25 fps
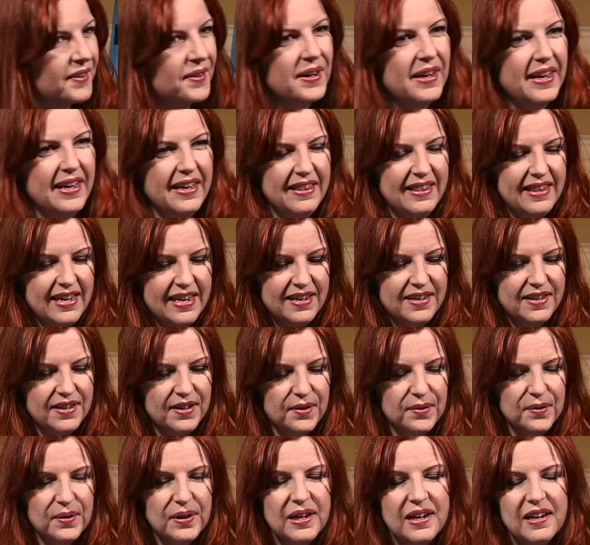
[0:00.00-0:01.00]
Okay, thank
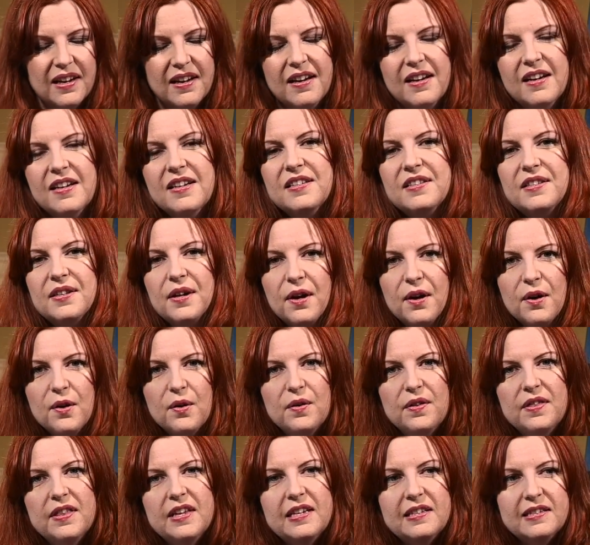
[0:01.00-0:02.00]
you.
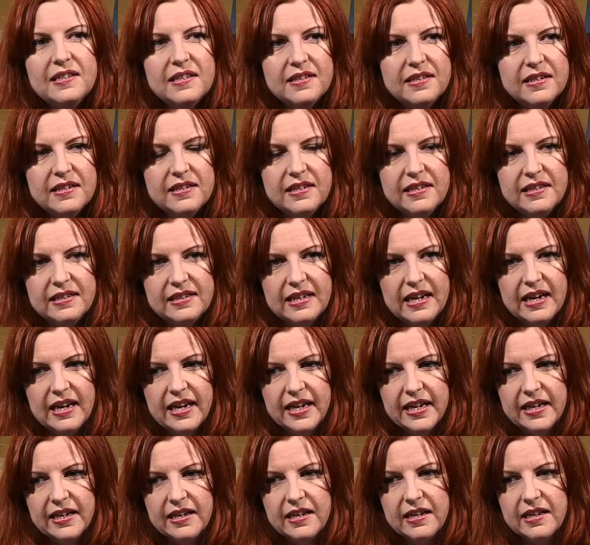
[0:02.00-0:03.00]
So this is a
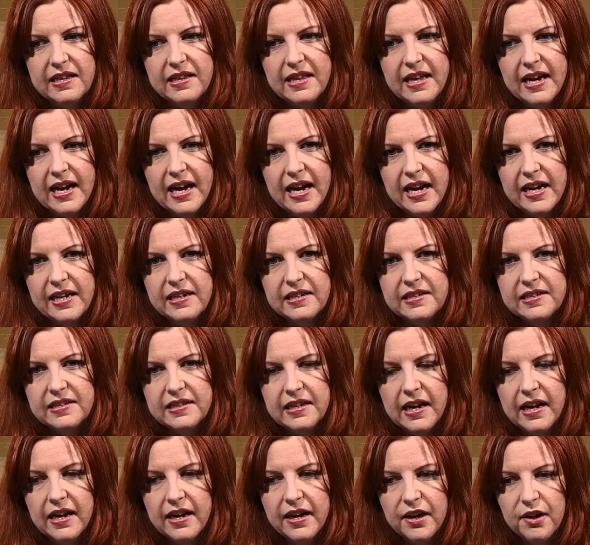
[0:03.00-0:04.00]
design that
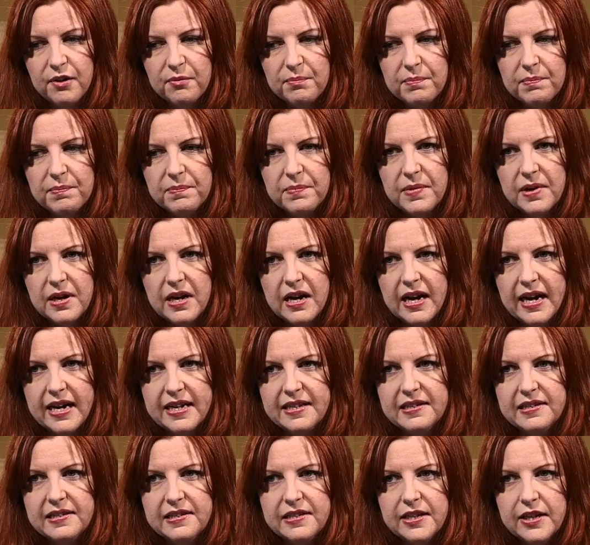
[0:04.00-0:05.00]
I
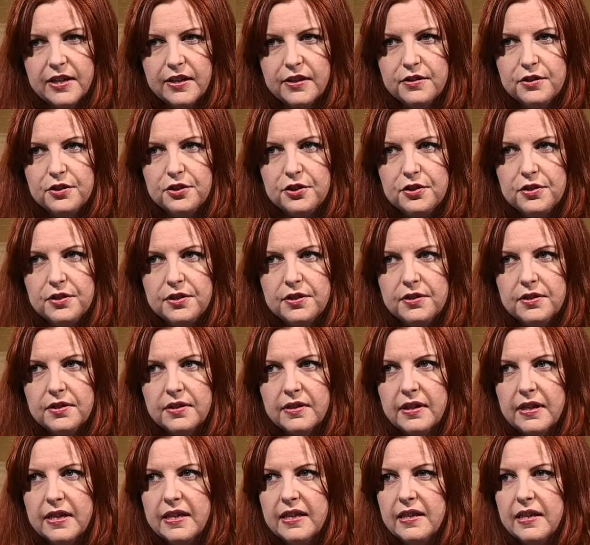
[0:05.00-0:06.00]
stitched.
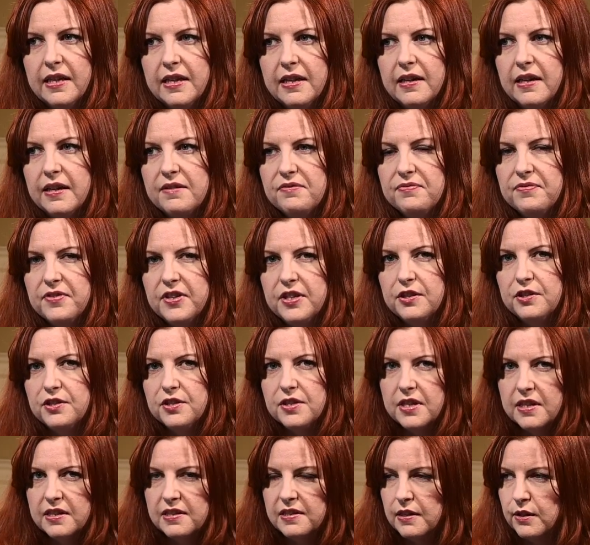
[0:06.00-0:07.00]
I think I finished
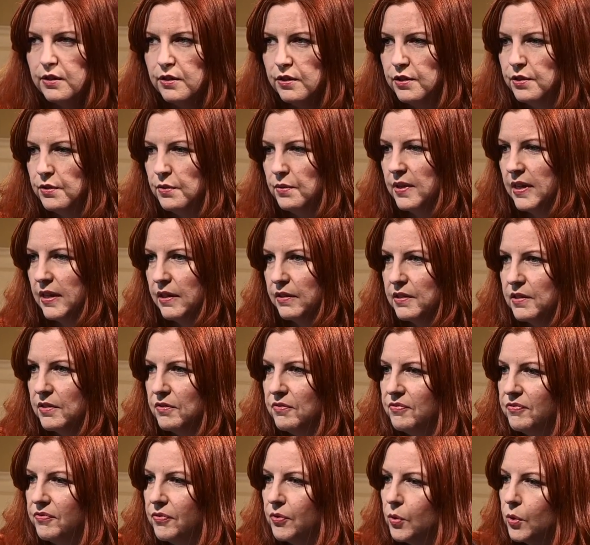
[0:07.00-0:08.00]
this in
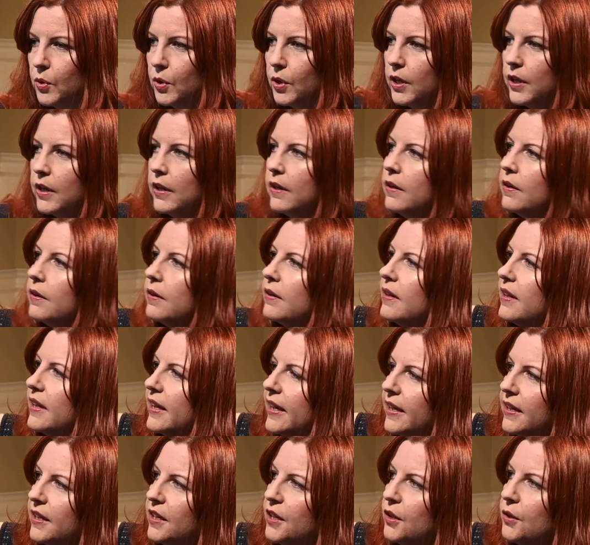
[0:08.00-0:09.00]
2004.
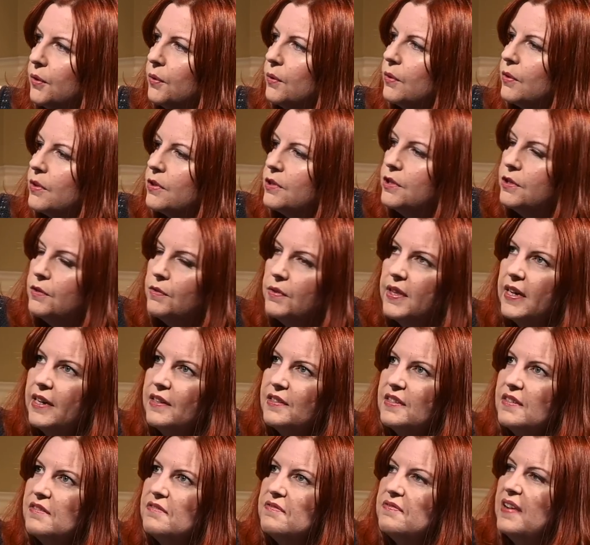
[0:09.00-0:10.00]
Thank you. Or
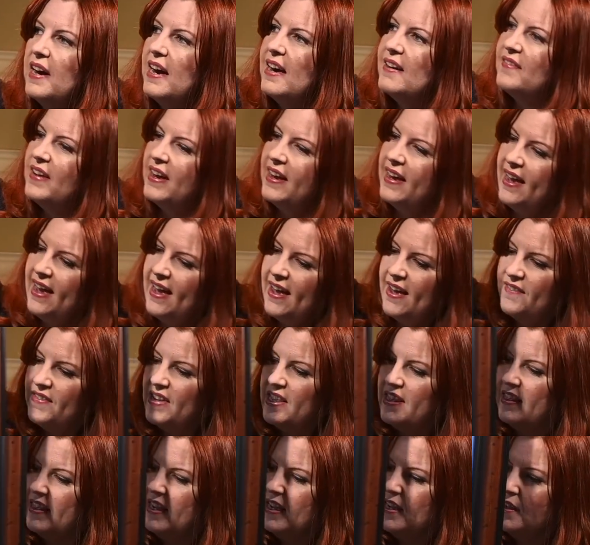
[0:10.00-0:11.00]
2005. I have it.
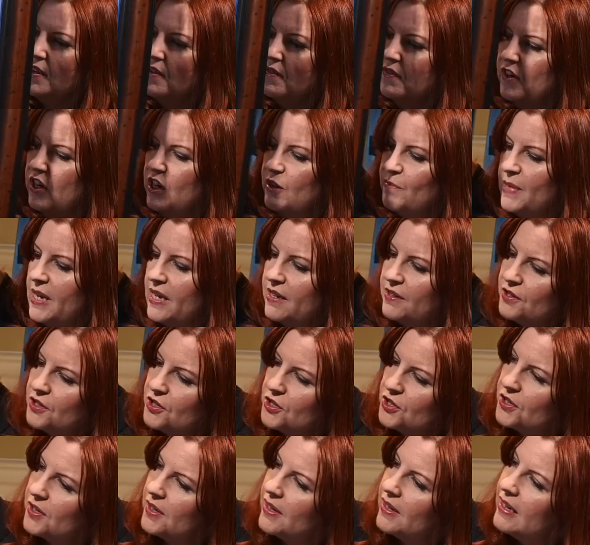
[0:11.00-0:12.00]
Thank you very
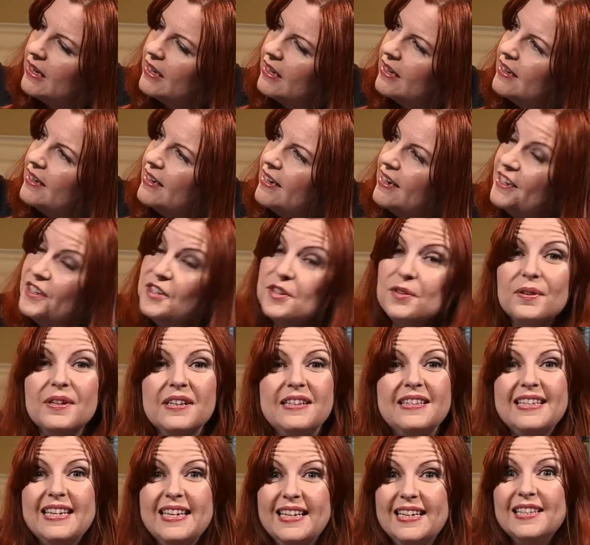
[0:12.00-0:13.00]
much. As you can
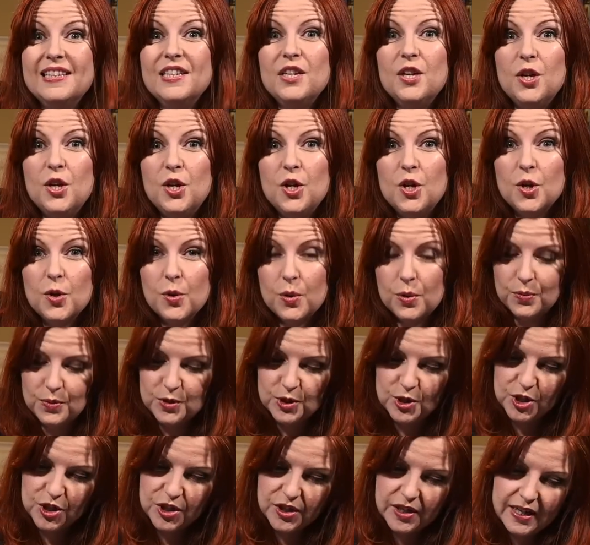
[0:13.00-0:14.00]
see, it's
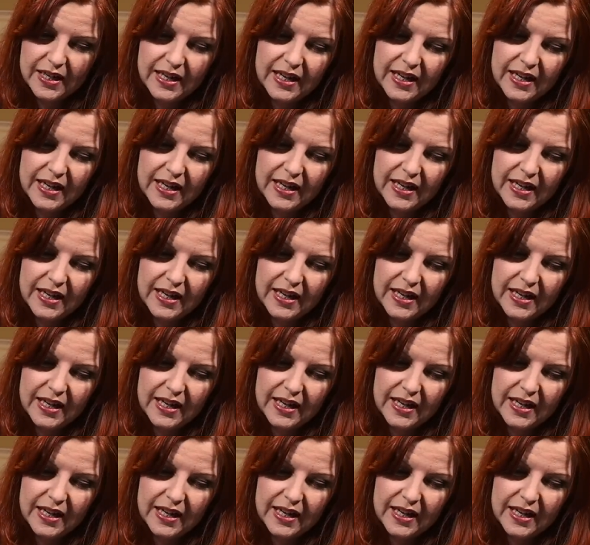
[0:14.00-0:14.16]
huge.